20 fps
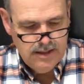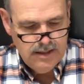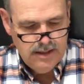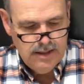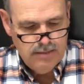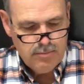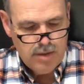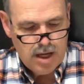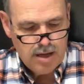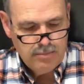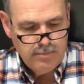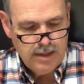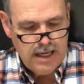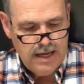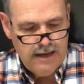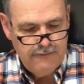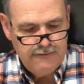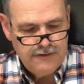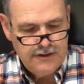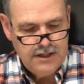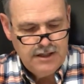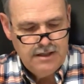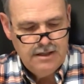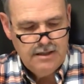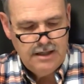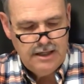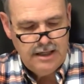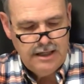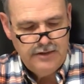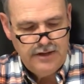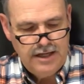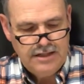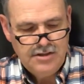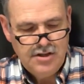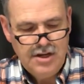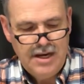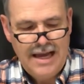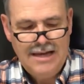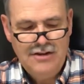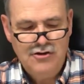Bottom left, that's
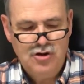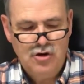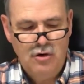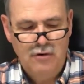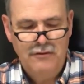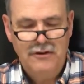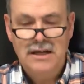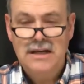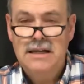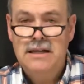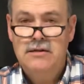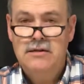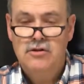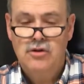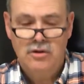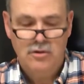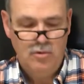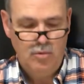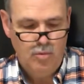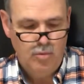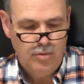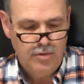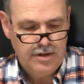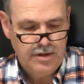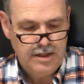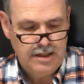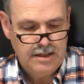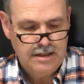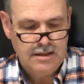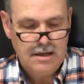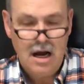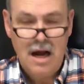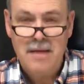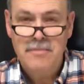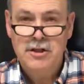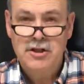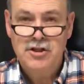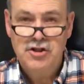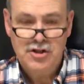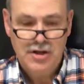an HOV, so the
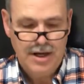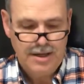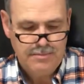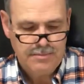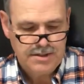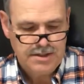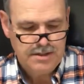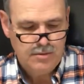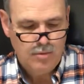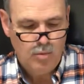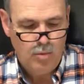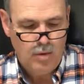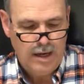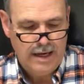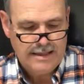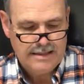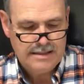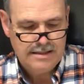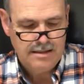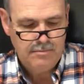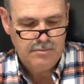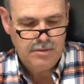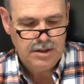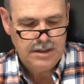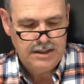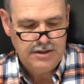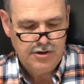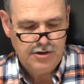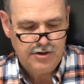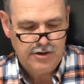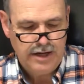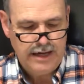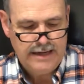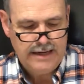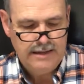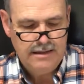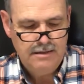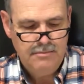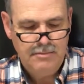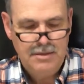diamond shapes white symbol in your
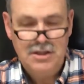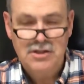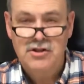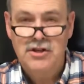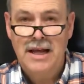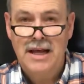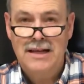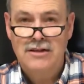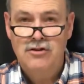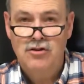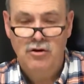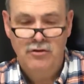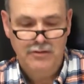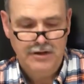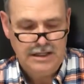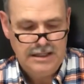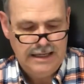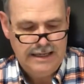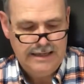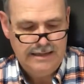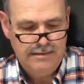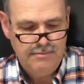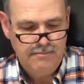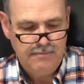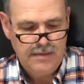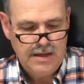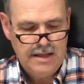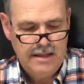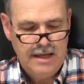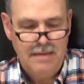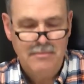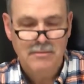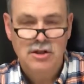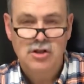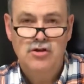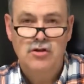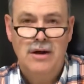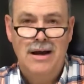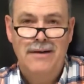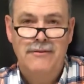lane means an HOV lane. That means
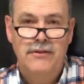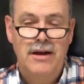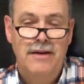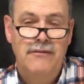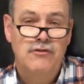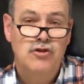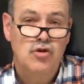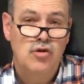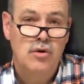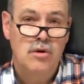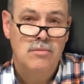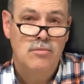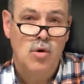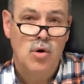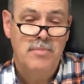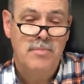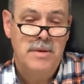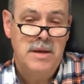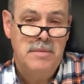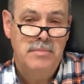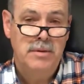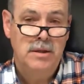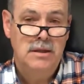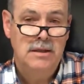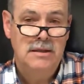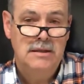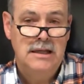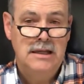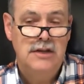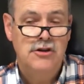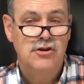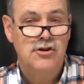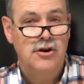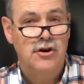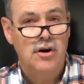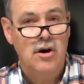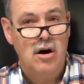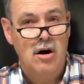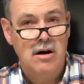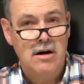you have to have 2 or more people in your
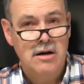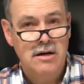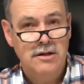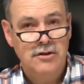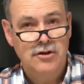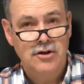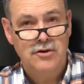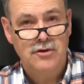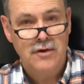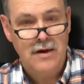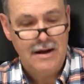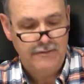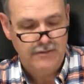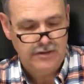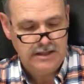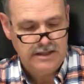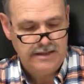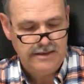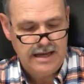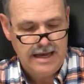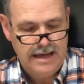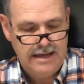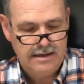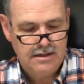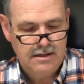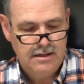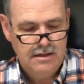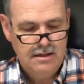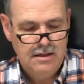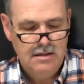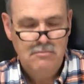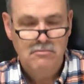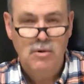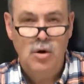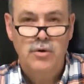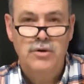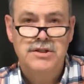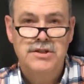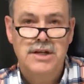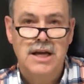car to travel in that.
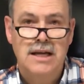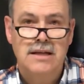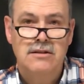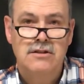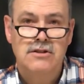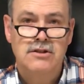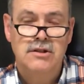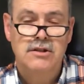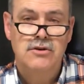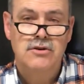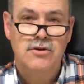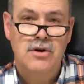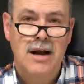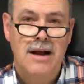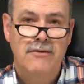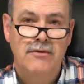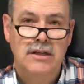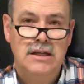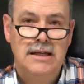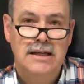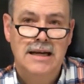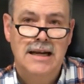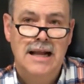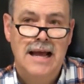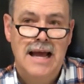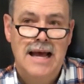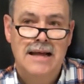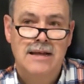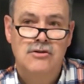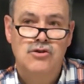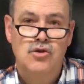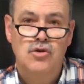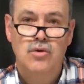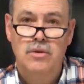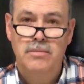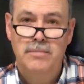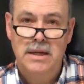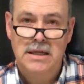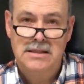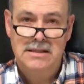Motorcycles can travel in it, and school
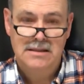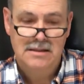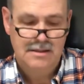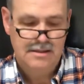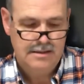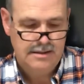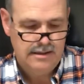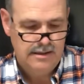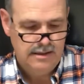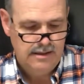buses.